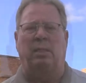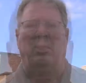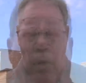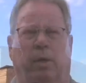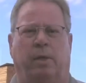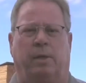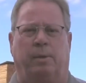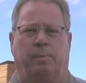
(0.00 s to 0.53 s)

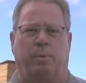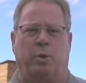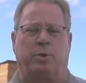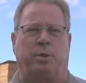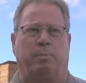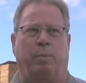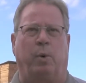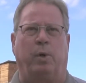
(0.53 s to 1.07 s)
One of the
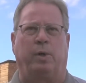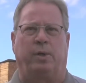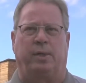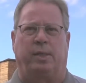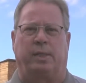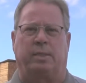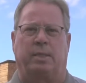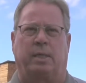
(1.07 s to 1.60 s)
most important
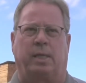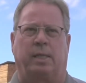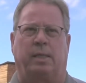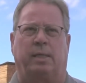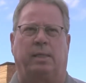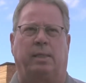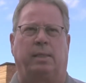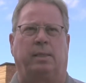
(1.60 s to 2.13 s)
things that I
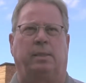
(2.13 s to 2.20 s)
think